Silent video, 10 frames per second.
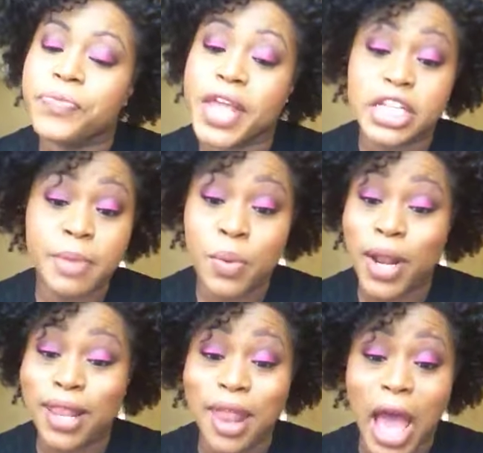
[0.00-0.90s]
And it's made with
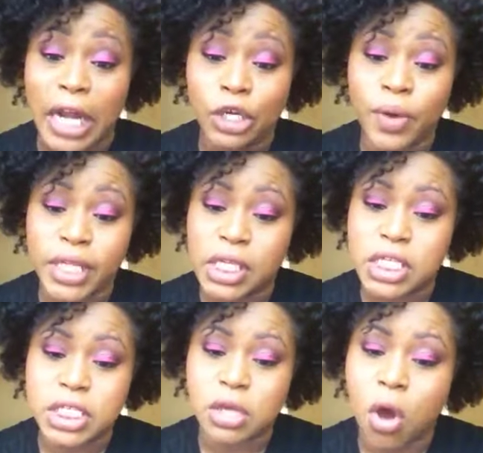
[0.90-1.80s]
a lot of great
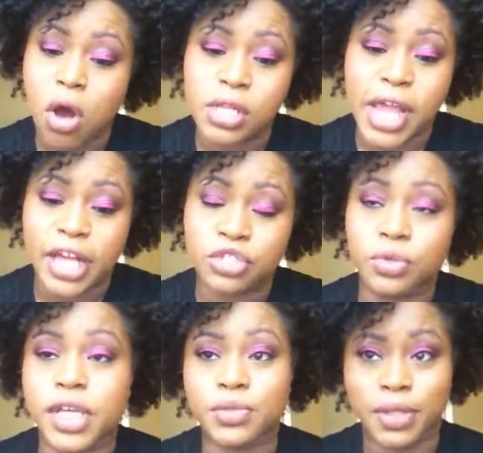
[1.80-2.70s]
things. It's all
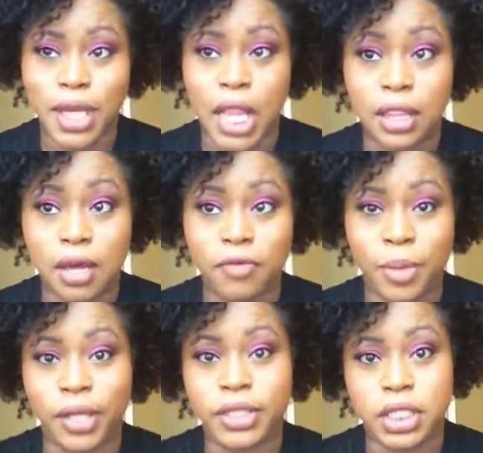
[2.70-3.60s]
natural. That's one thing I love
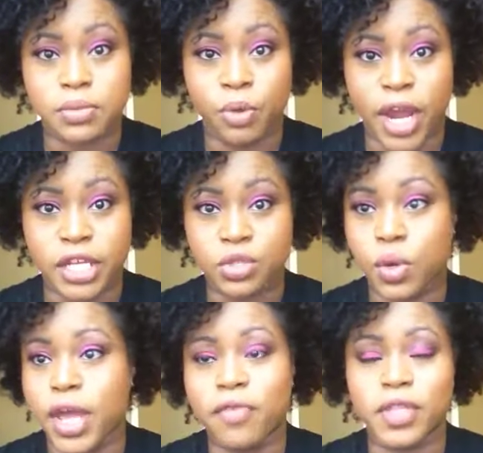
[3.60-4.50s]
about this brand as
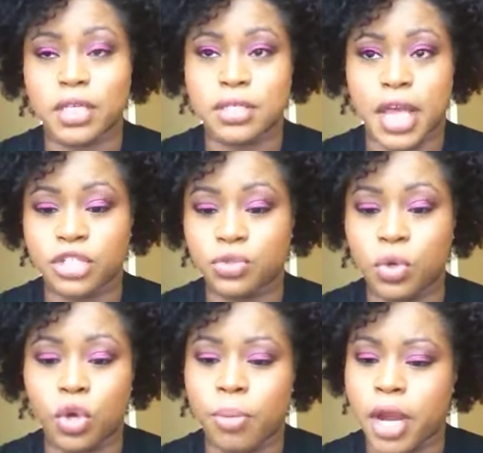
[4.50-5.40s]
well. Everything's
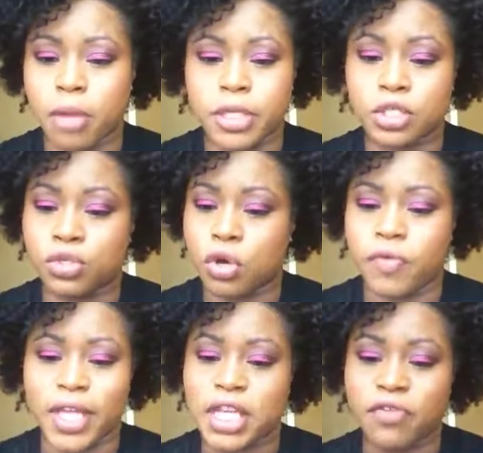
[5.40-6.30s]
natural. No parabens, no
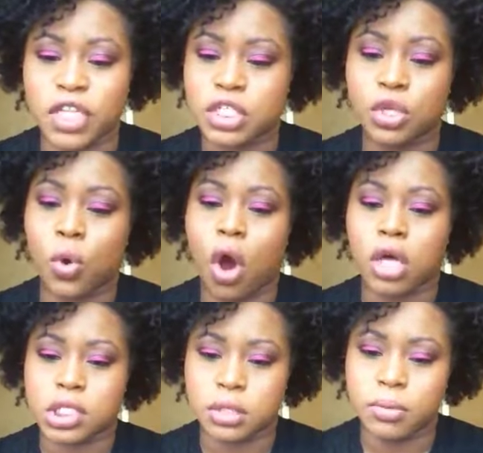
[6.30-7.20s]
sulfates. Everything's so
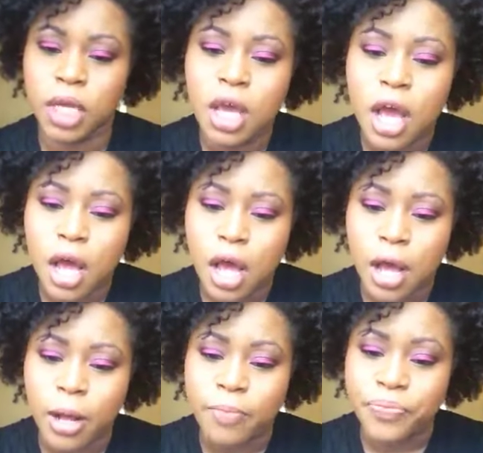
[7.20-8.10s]
awesome.
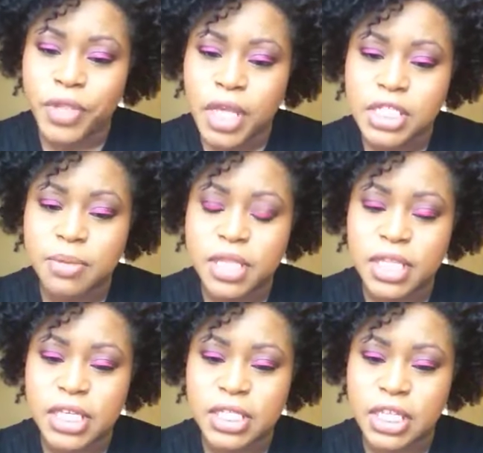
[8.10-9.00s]
Some of the
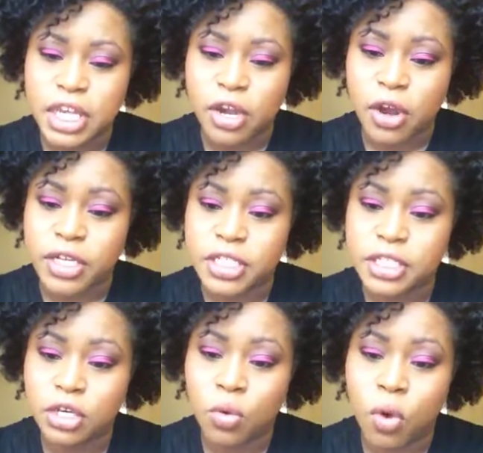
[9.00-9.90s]
things in here are
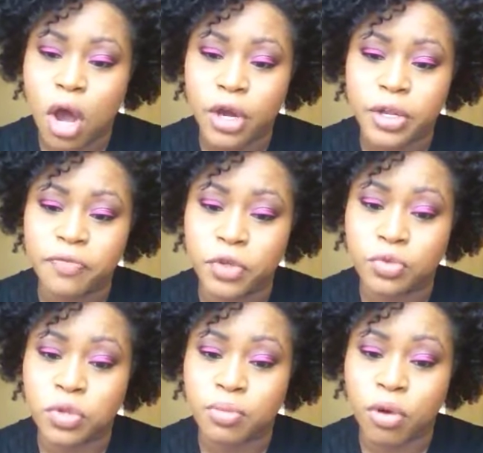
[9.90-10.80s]
distilled water
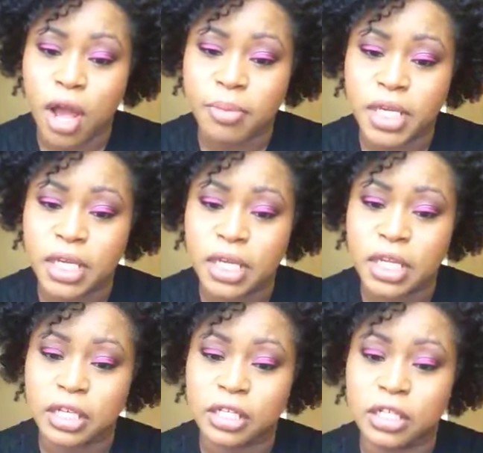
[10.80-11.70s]
infused with Brahmi
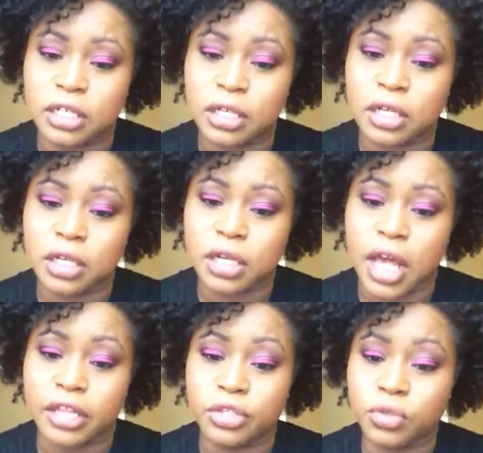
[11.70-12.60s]
and
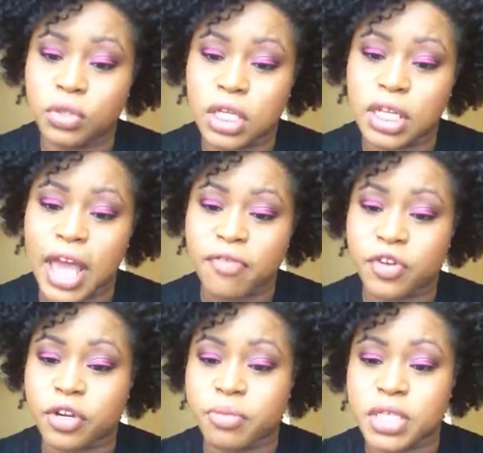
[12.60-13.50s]
calendula,
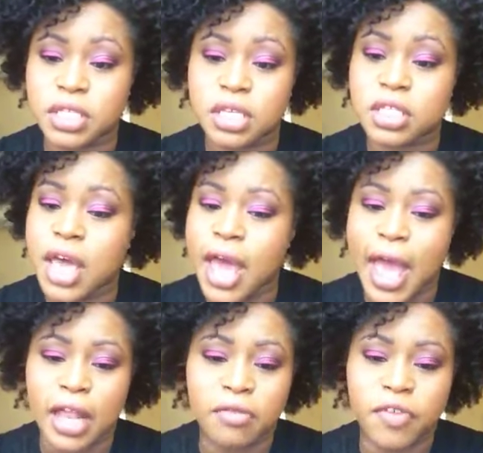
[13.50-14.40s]
lavender, hibiscus,
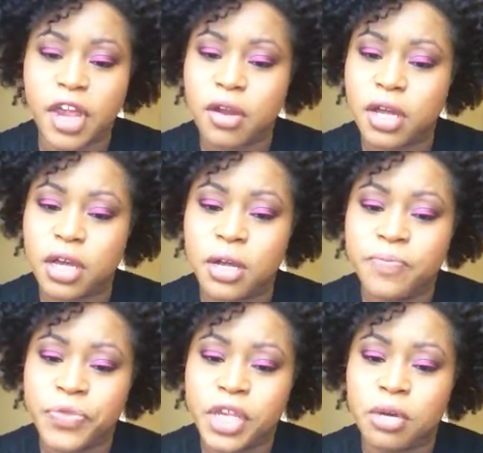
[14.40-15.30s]
aloe vera,
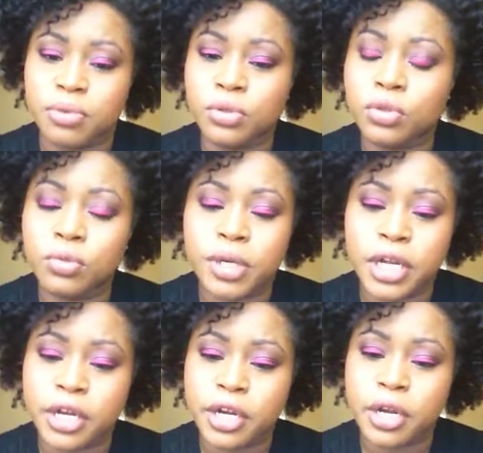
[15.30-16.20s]
Cupuacu
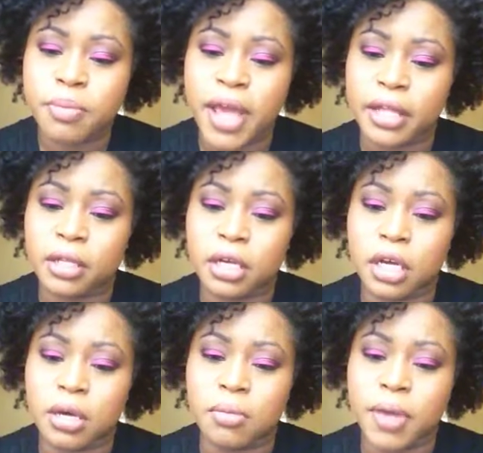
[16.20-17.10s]
butter,
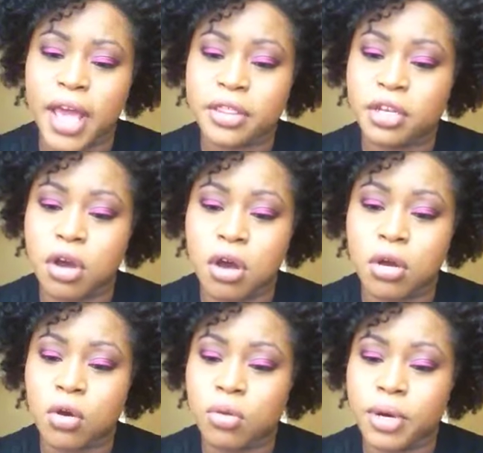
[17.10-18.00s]
panthenol,
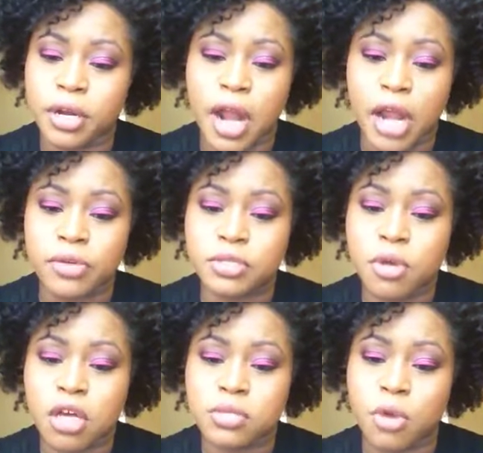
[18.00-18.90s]
cocoa butter, Irish
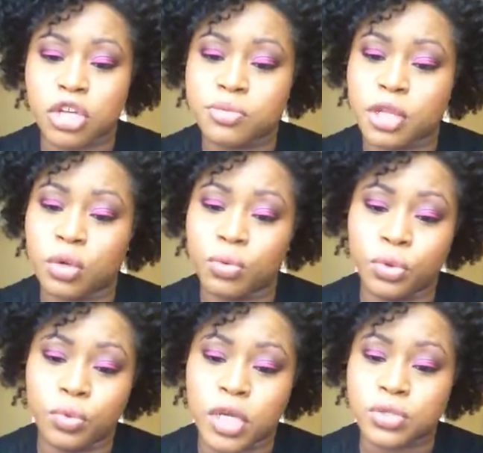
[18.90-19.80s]
moss, marshmallow
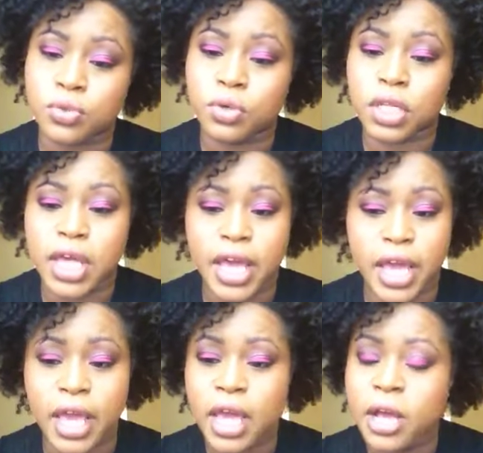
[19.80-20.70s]
root, Rhassoul
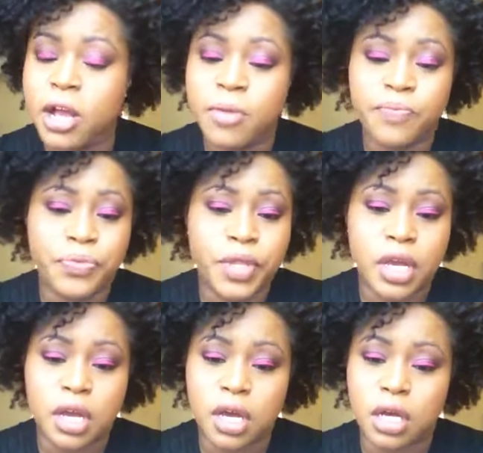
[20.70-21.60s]
clay,
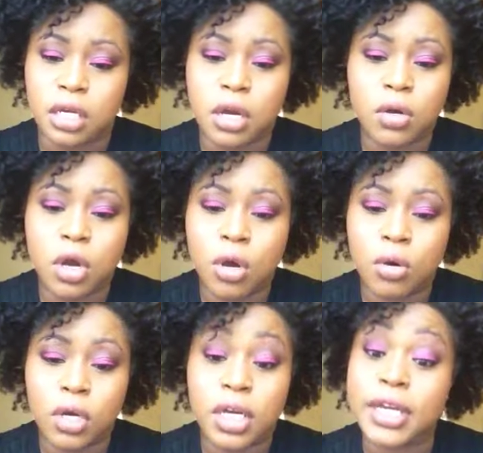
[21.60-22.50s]

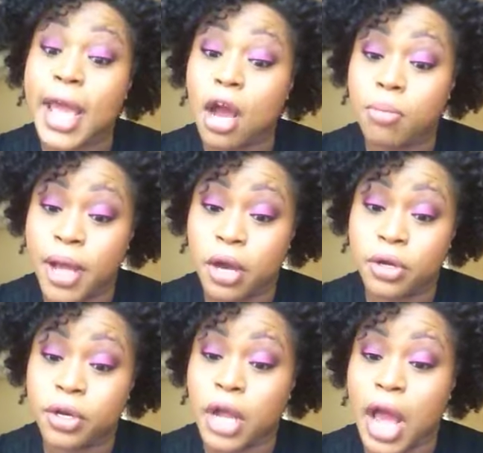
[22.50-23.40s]
cacao
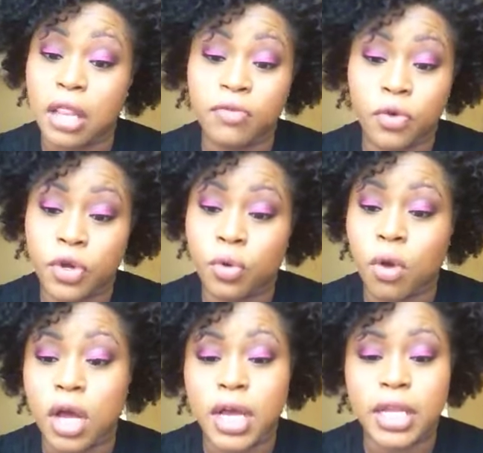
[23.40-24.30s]
powder, olive oil,
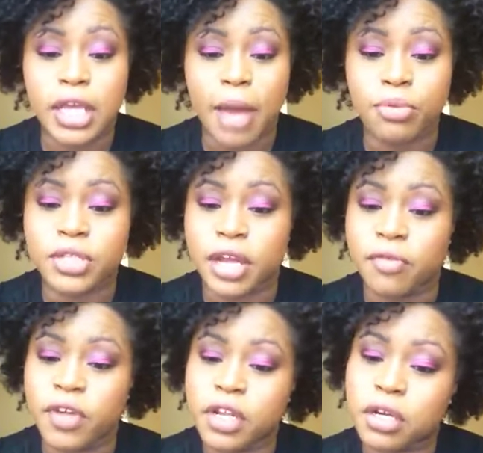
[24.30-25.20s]
raw honey, apple cider
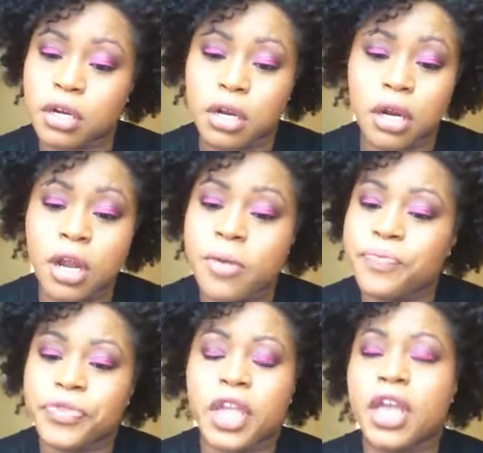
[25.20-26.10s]
vinegar,
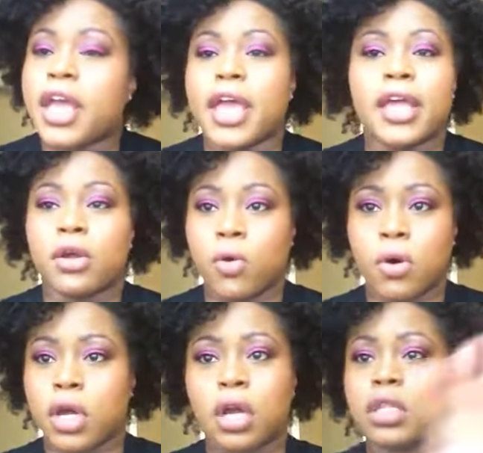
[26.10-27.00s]
and
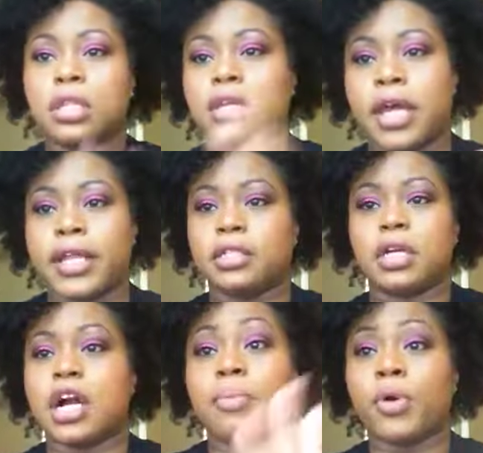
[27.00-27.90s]

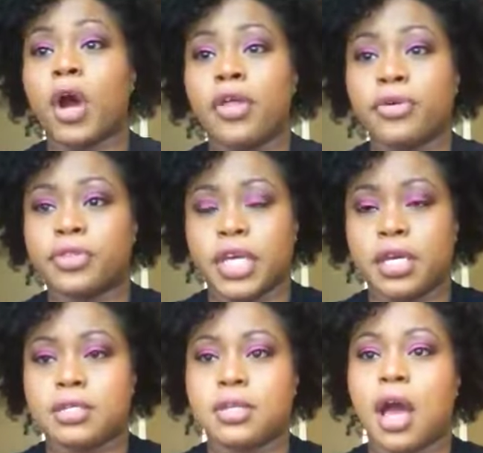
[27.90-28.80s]
a couple other
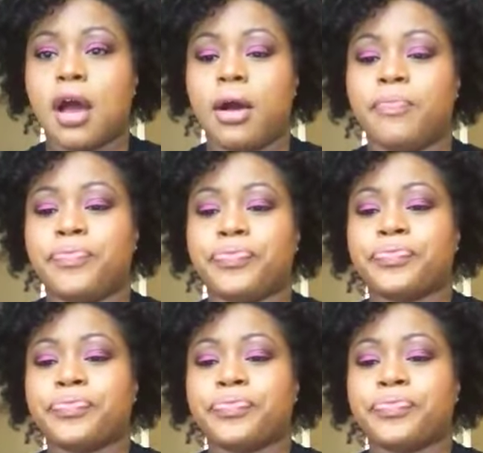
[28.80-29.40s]
things. And